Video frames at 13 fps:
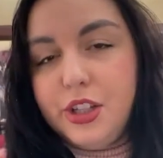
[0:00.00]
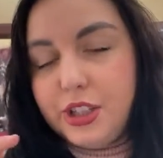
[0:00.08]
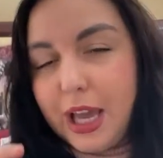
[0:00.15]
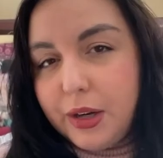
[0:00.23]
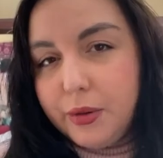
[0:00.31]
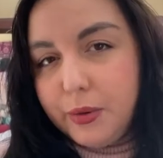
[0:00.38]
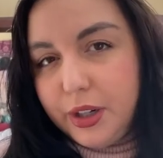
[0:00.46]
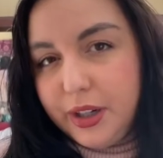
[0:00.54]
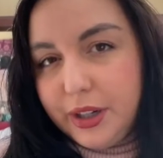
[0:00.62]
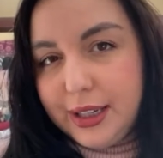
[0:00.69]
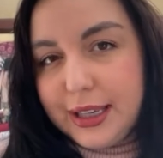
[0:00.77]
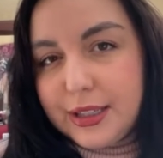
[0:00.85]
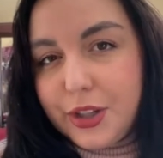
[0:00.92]
Shadow
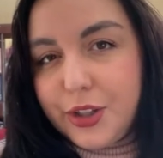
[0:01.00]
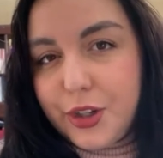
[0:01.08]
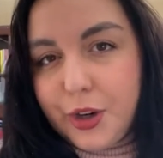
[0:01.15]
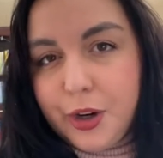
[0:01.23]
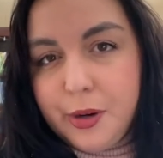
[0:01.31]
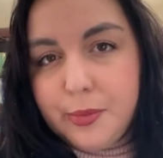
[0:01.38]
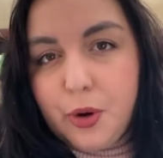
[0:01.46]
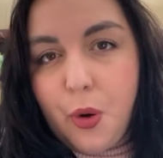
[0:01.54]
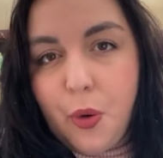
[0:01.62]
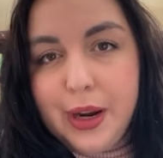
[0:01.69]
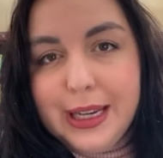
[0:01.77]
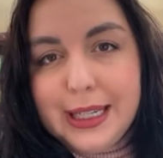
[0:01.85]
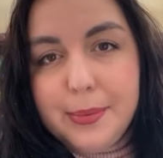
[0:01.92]
work is a term
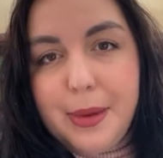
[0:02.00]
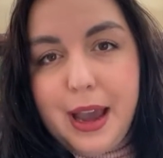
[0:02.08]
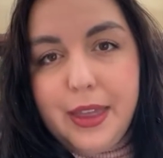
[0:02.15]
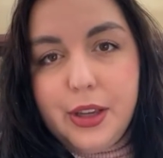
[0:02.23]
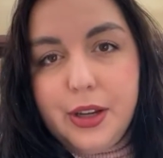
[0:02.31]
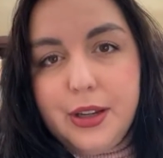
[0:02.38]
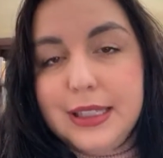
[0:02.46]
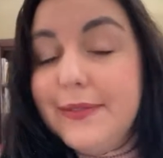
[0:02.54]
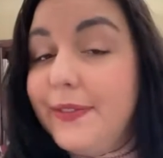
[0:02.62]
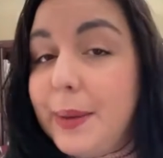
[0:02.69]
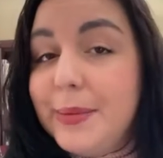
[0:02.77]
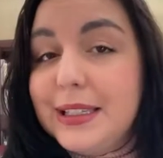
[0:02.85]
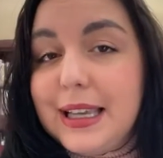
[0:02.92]
coined by the
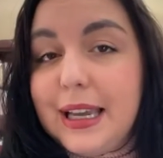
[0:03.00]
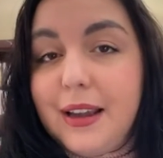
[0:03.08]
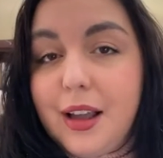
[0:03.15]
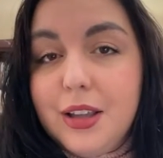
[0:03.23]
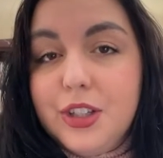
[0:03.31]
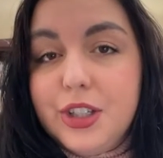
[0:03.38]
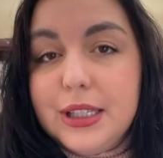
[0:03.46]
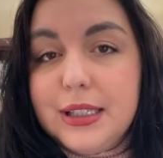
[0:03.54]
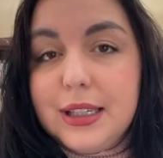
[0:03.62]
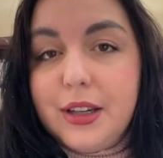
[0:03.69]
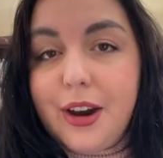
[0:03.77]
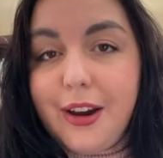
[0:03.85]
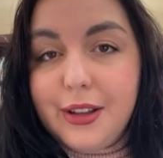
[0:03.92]
famous psychologist
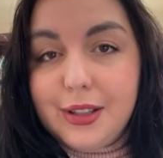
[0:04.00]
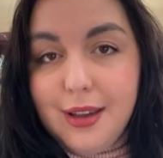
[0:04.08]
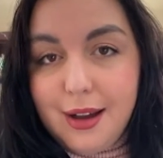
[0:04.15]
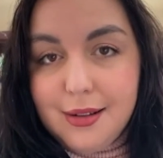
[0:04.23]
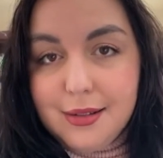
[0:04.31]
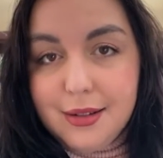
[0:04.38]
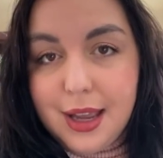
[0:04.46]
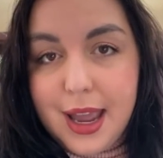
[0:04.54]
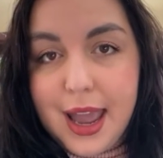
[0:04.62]
Carl Jung,